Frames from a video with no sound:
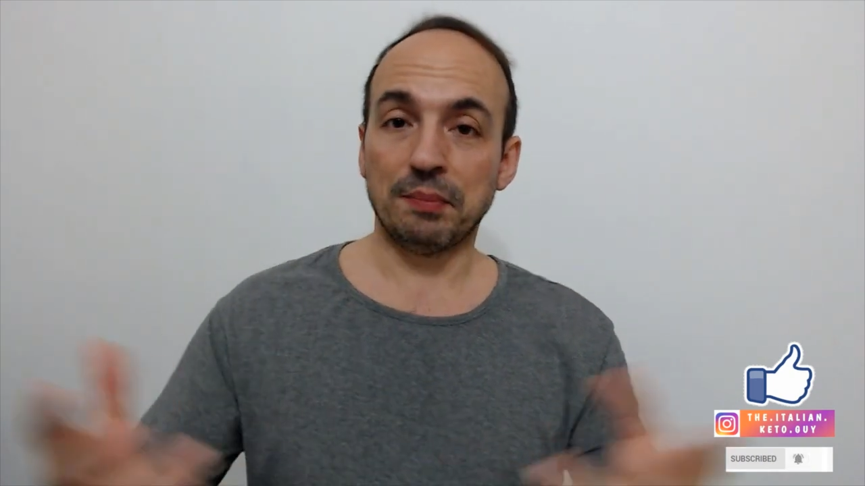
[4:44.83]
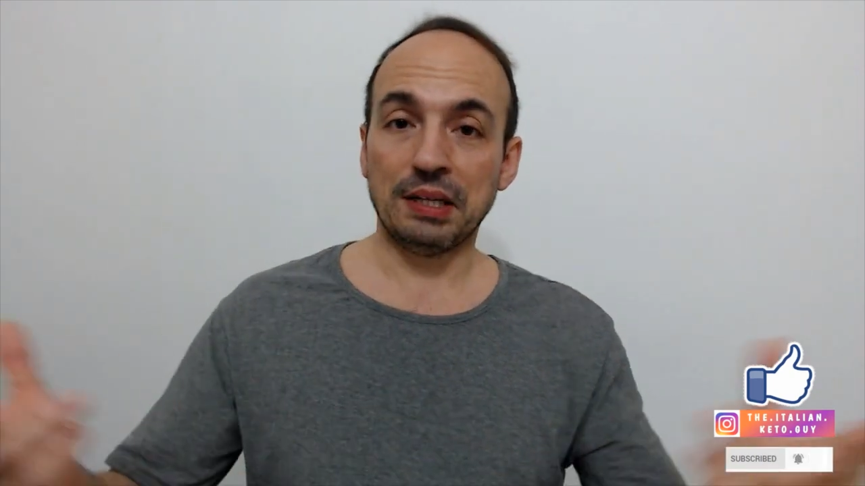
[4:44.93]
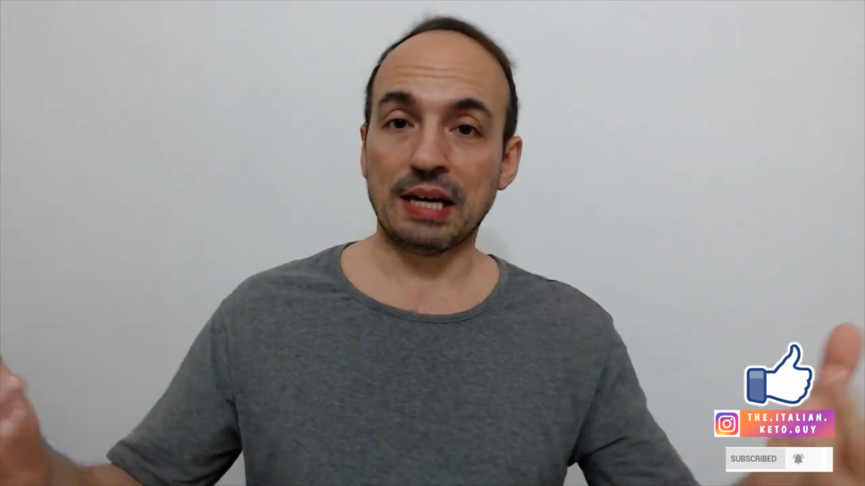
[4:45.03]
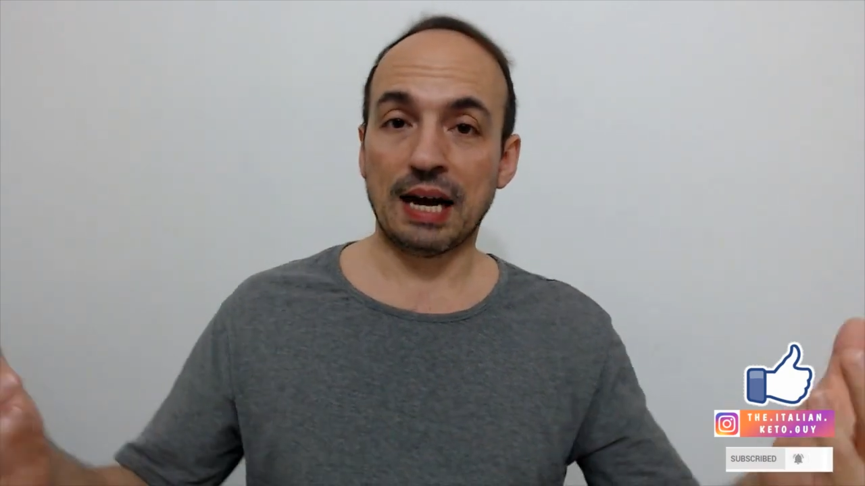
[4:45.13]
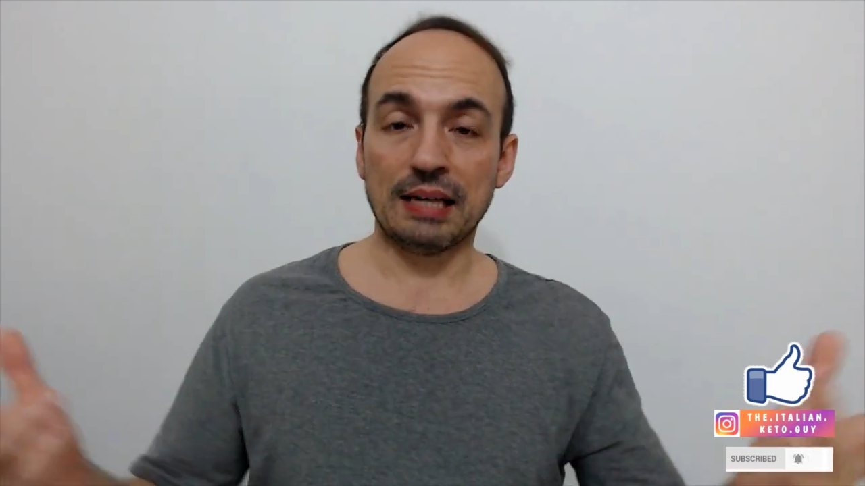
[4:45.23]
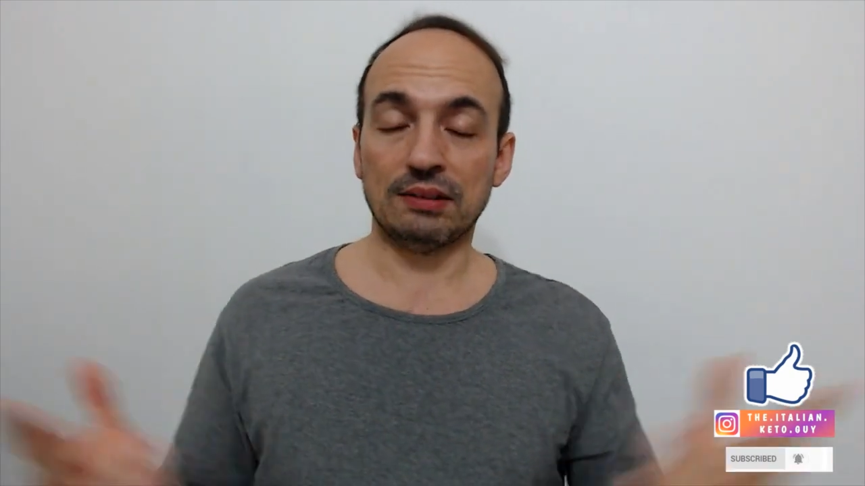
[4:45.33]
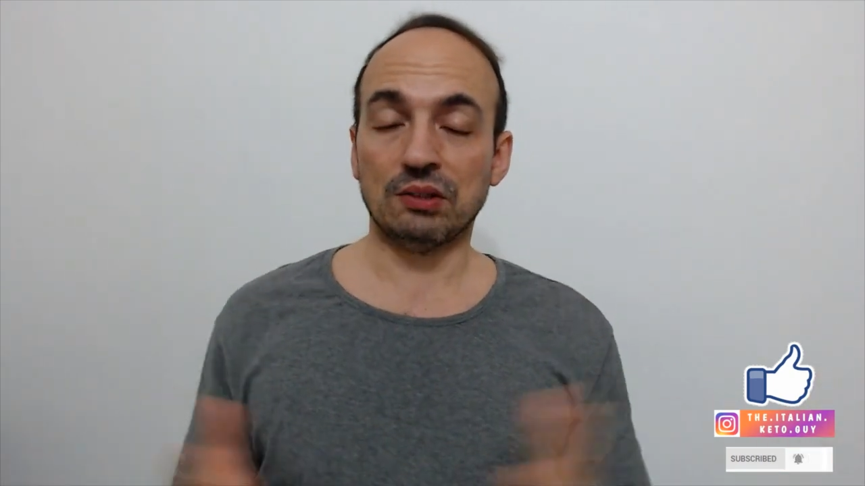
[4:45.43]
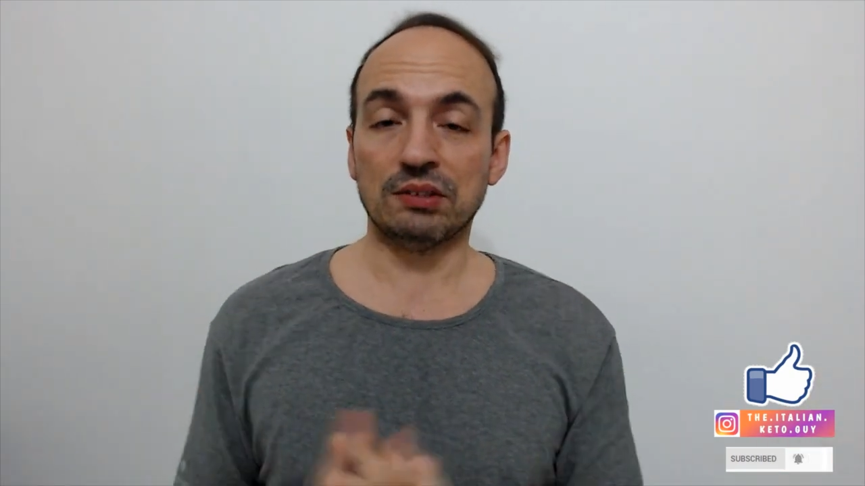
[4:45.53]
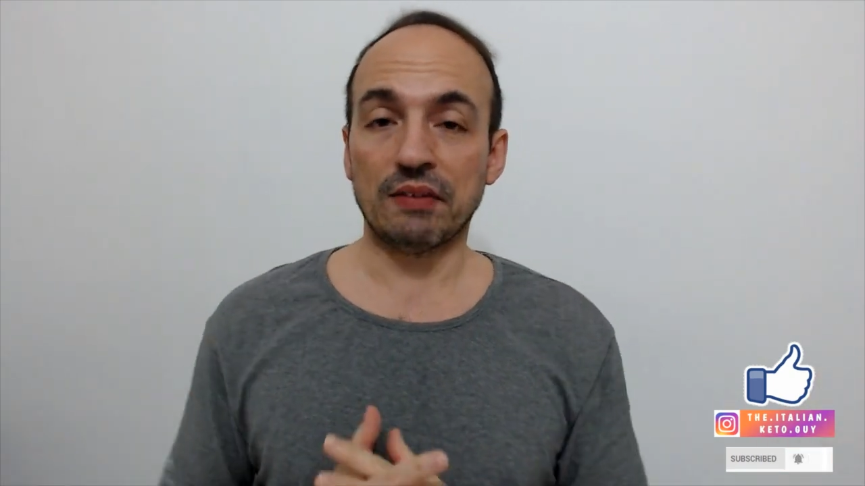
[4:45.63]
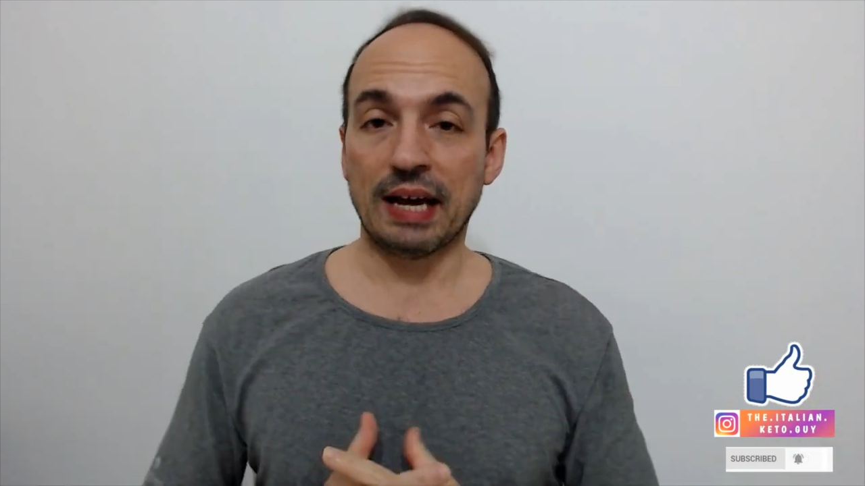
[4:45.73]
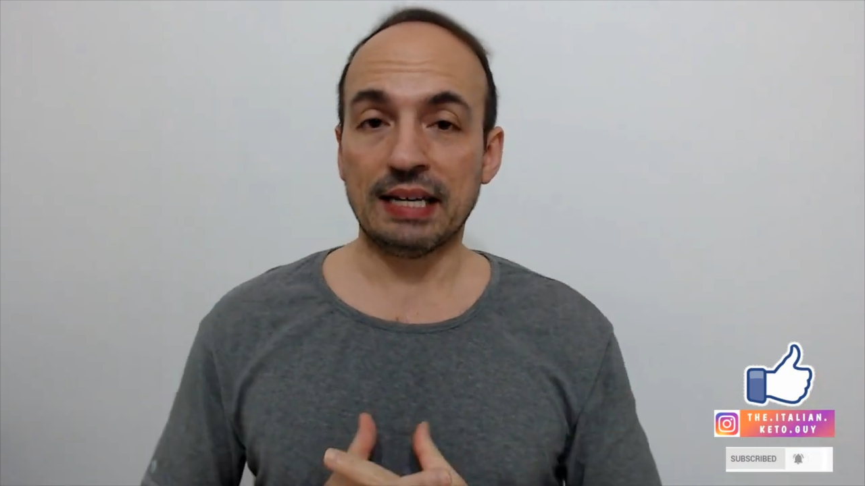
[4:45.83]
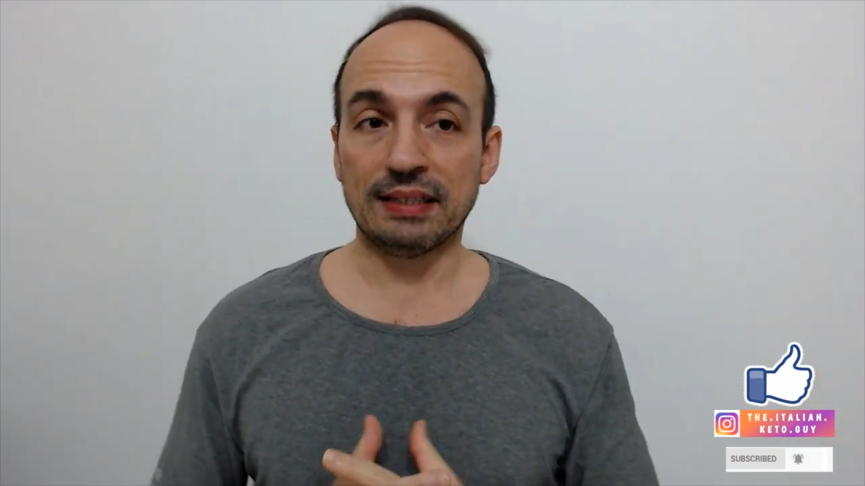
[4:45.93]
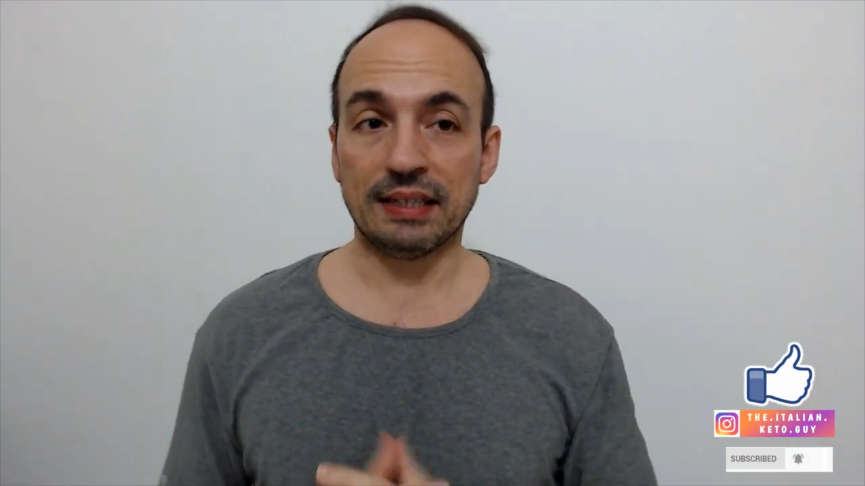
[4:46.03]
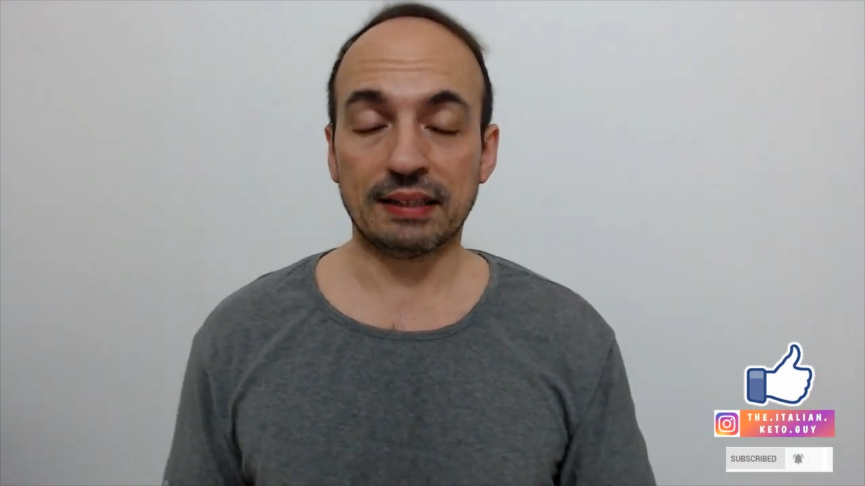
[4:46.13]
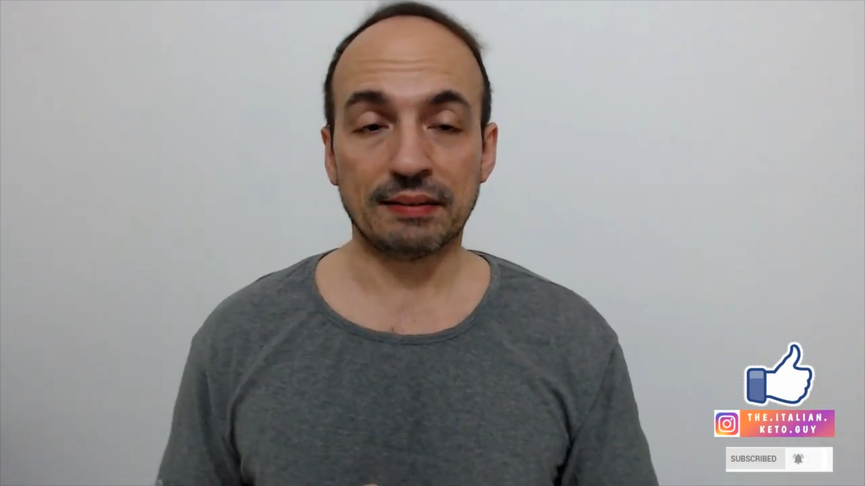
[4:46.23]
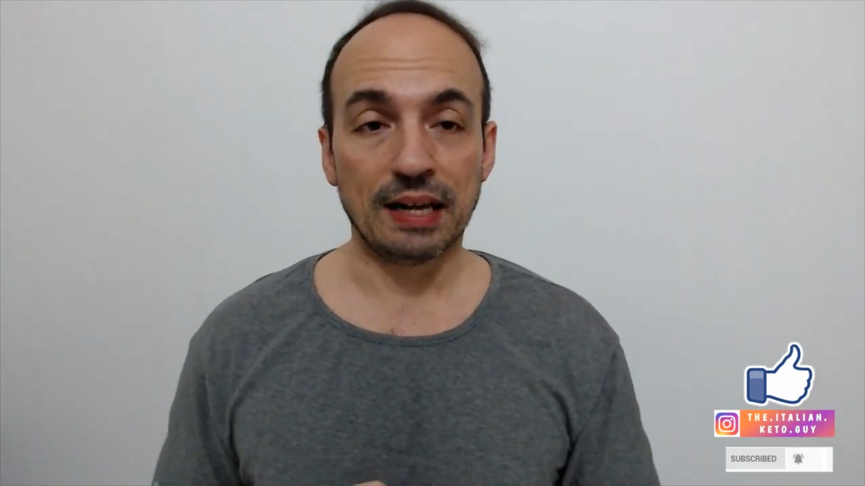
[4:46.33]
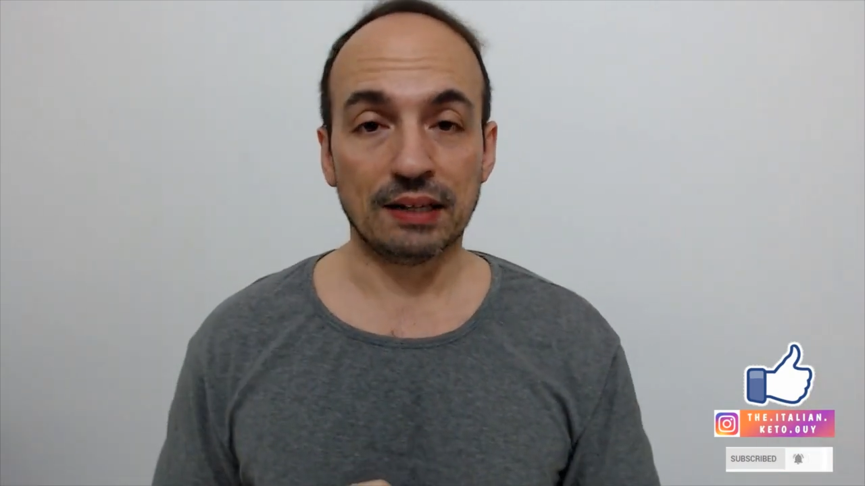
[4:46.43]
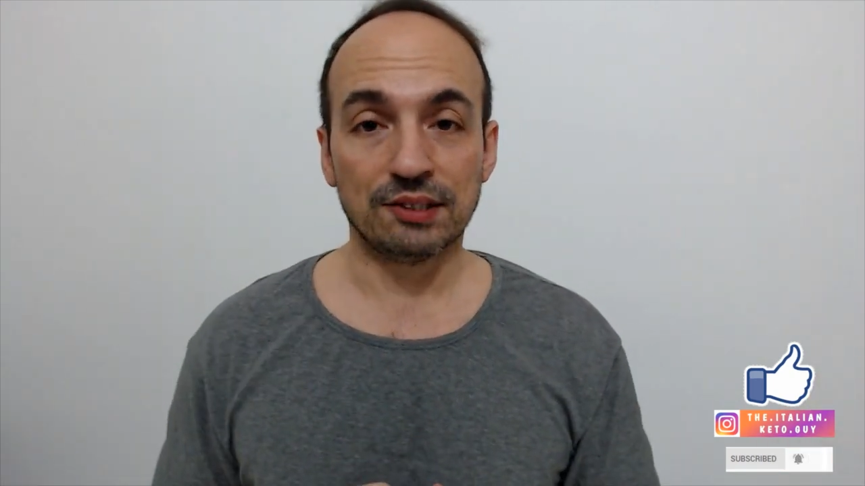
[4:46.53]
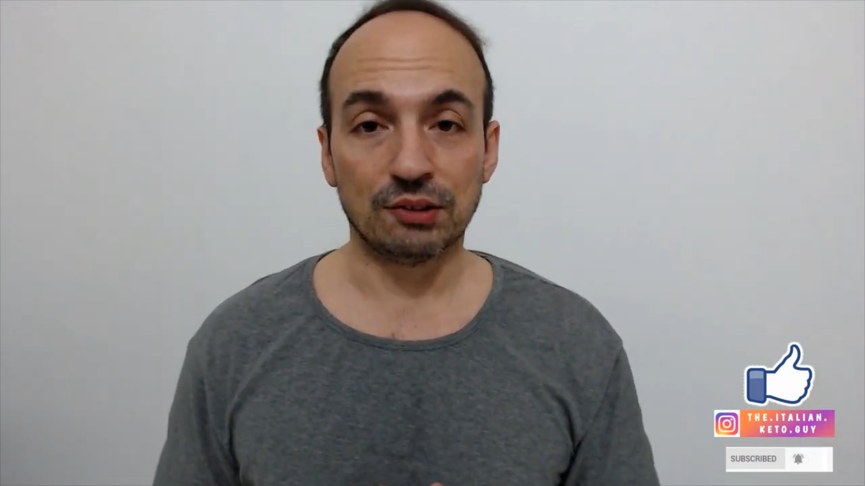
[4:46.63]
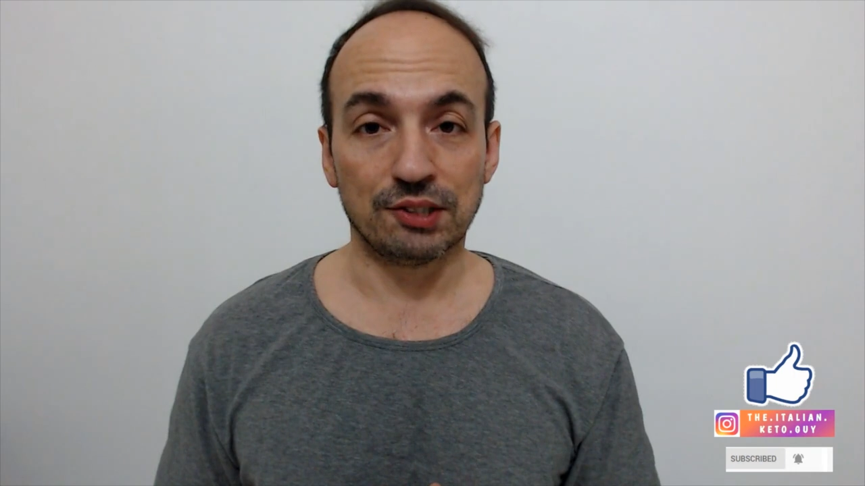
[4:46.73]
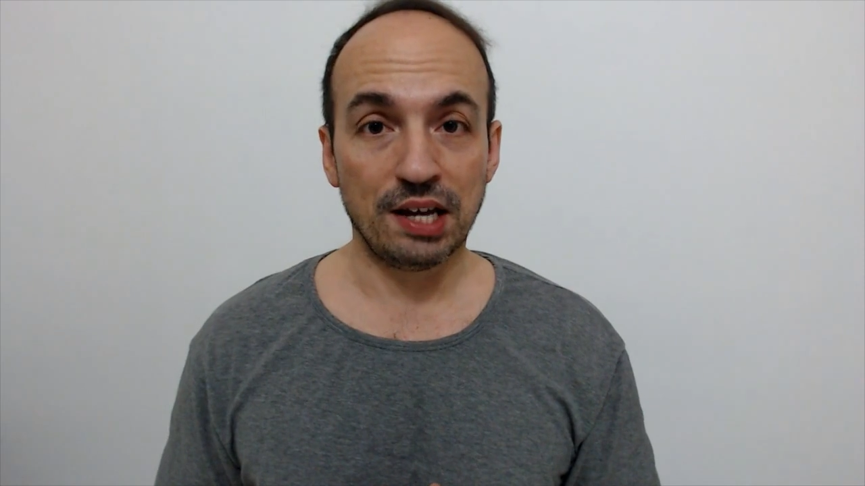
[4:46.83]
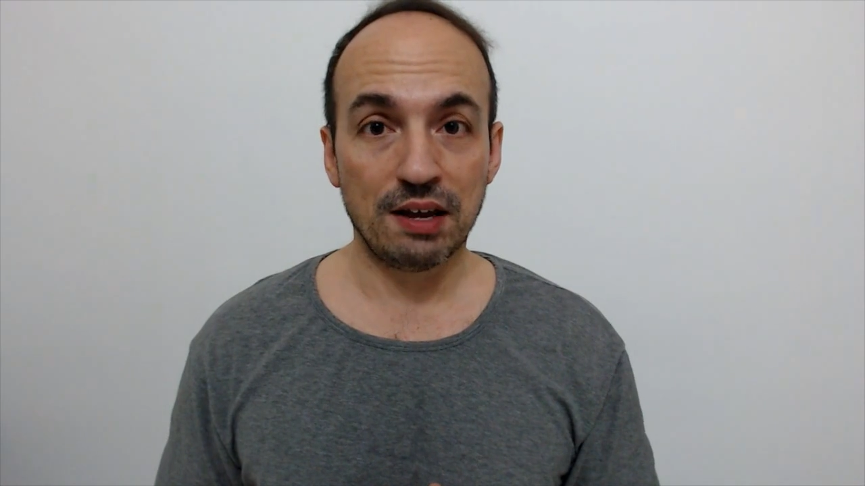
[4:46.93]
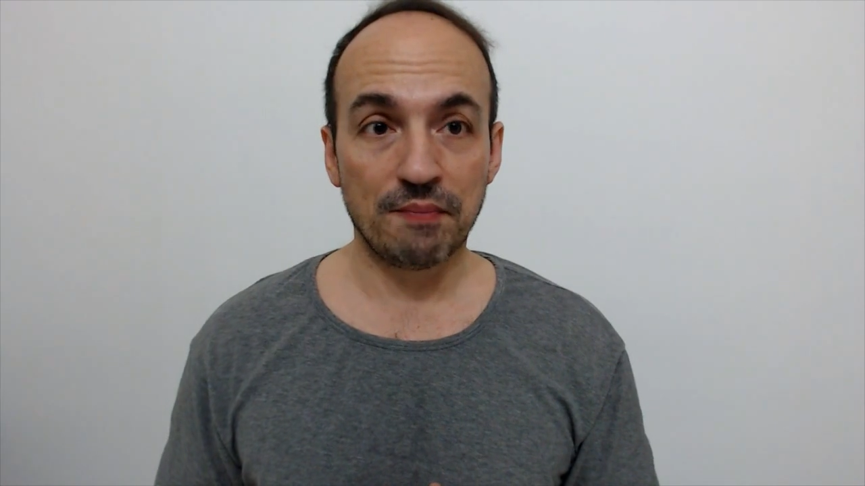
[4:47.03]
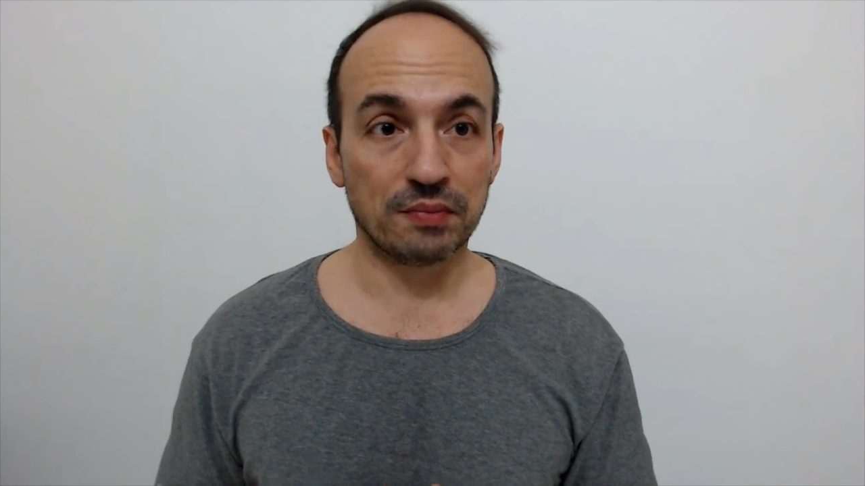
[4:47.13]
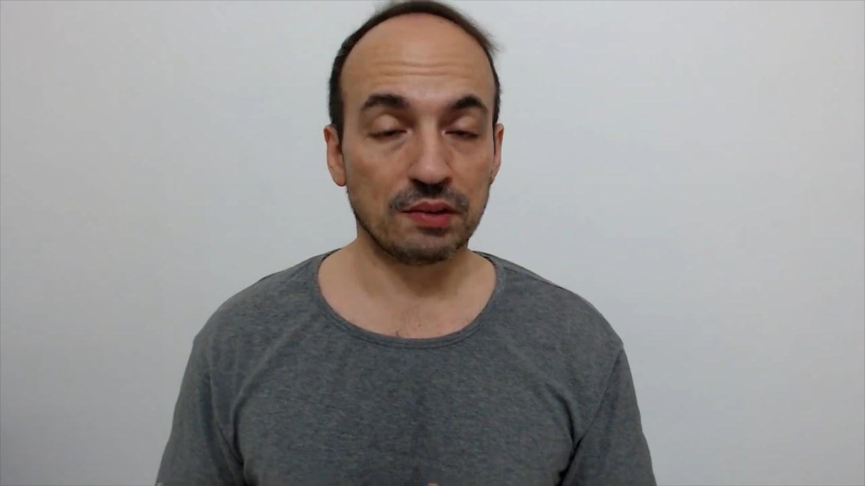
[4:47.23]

I don't have anything else to say.